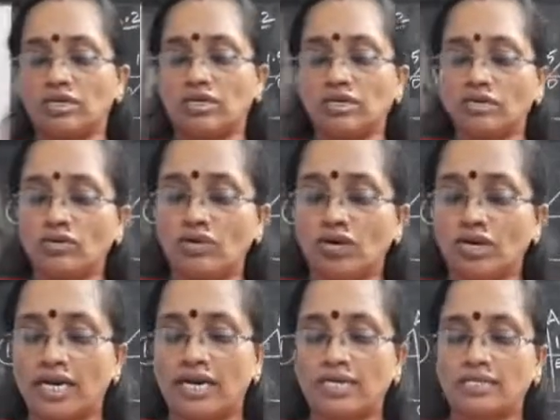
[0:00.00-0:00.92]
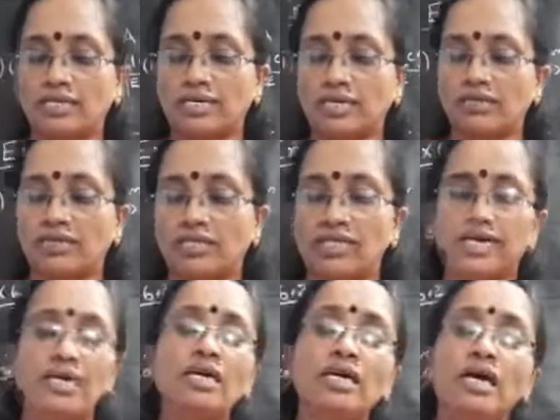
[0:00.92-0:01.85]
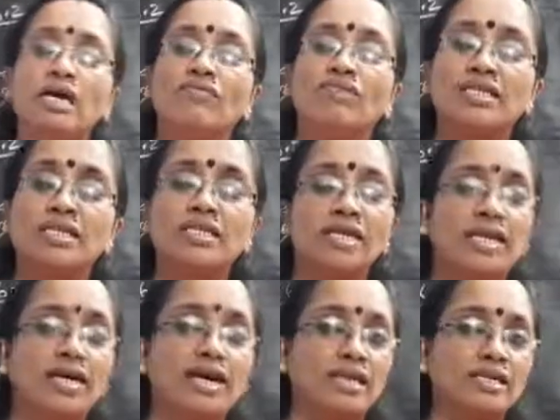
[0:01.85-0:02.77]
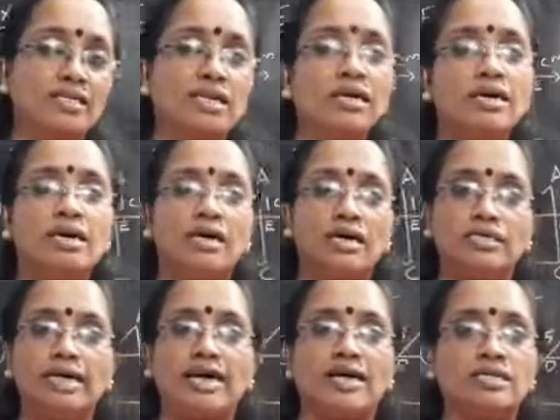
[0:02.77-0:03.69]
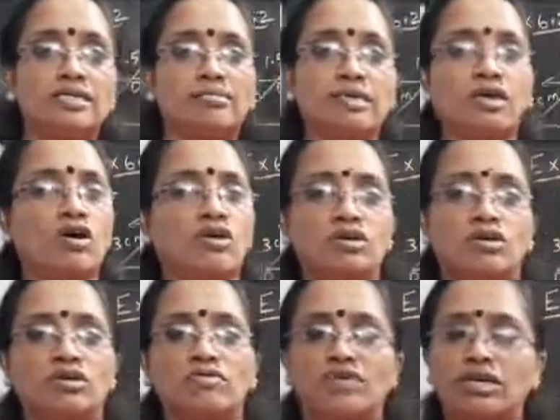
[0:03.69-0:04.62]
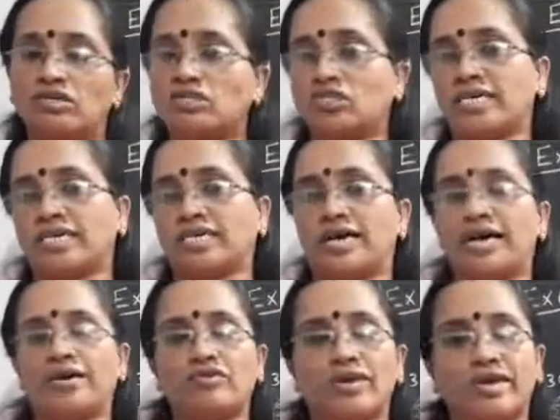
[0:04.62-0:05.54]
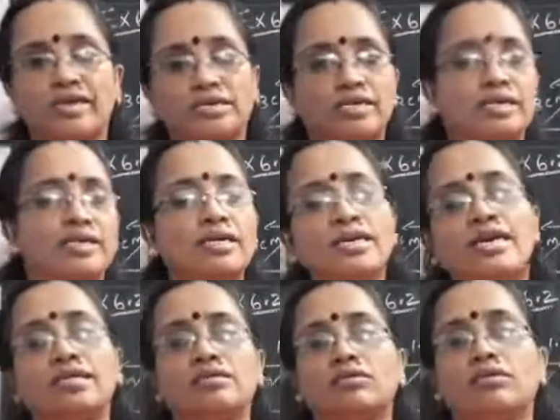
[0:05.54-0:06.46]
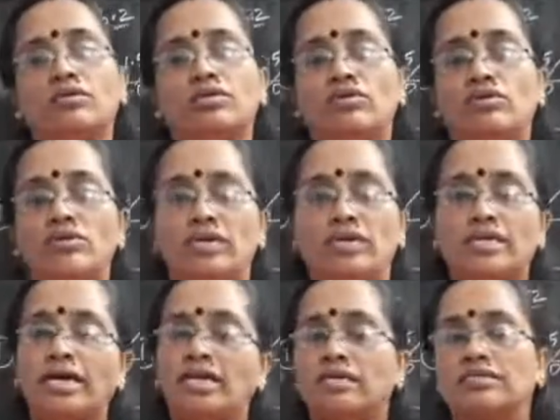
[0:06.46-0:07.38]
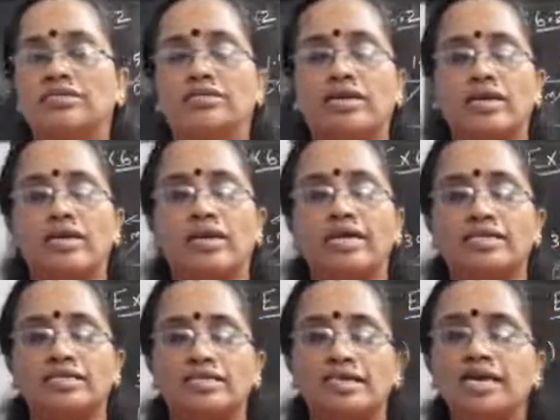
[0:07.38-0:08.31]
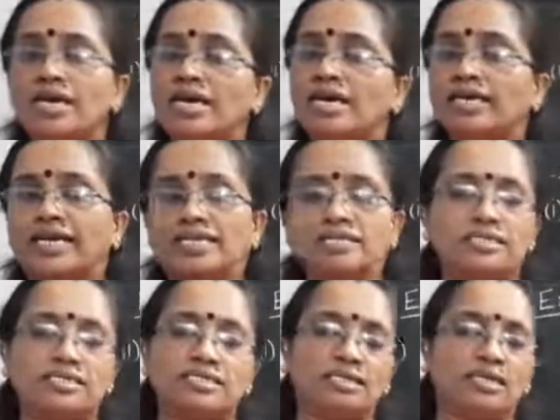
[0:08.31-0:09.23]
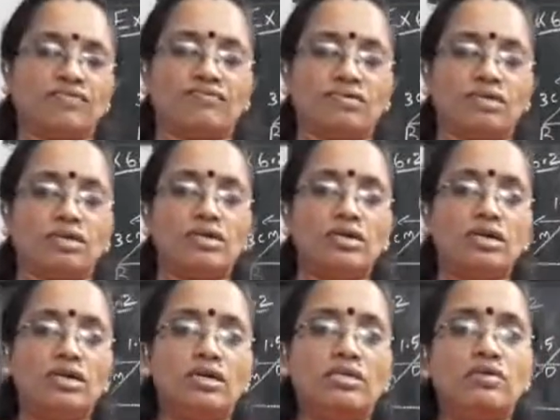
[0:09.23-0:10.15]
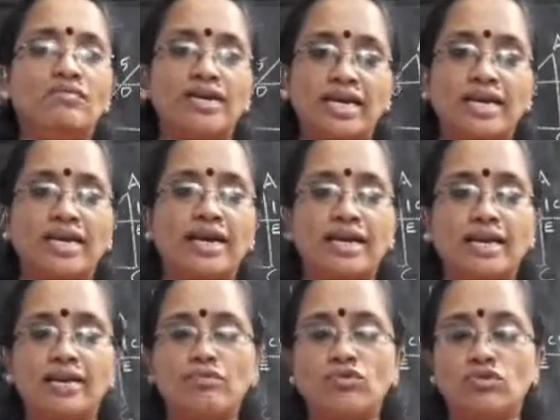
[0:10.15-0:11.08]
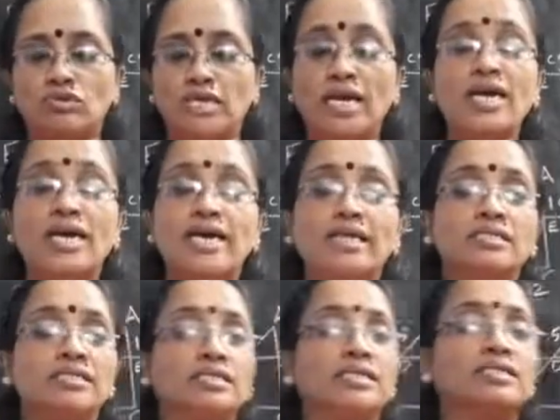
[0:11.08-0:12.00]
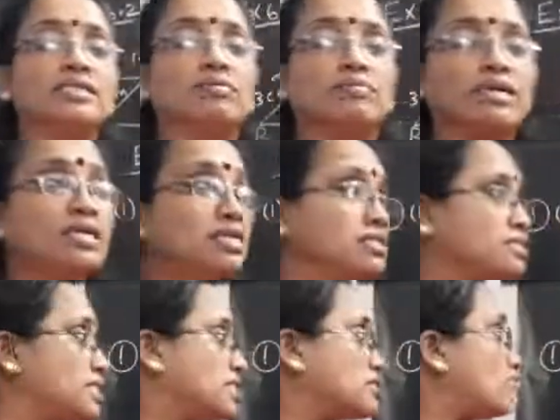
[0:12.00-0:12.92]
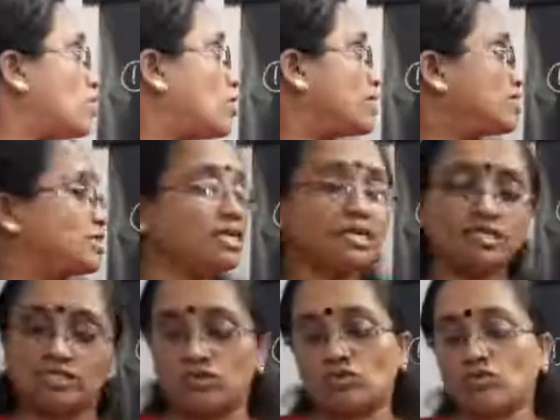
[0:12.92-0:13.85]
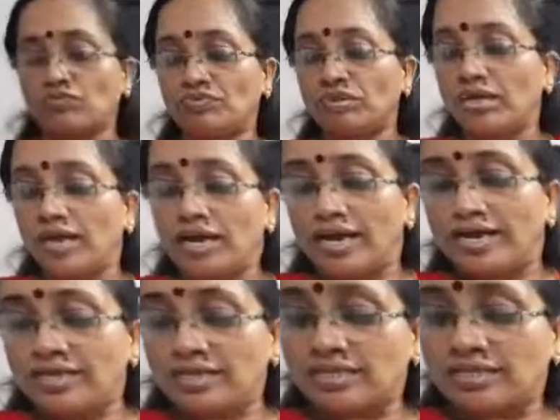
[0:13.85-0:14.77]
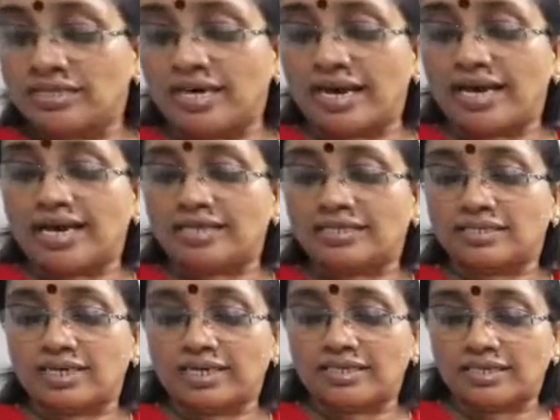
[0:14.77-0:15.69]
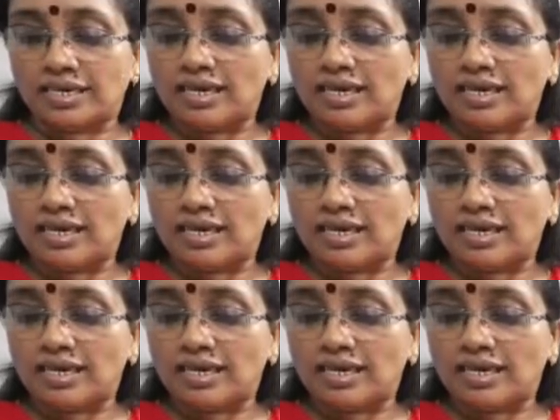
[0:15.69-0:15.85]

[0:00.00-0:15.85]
two correlators are given there, whether they are in the they are similar or not. Want to check and write that yes or no only. That also you can write in the text itself. So we can directly move to the exercise number 6.2. In this exercise,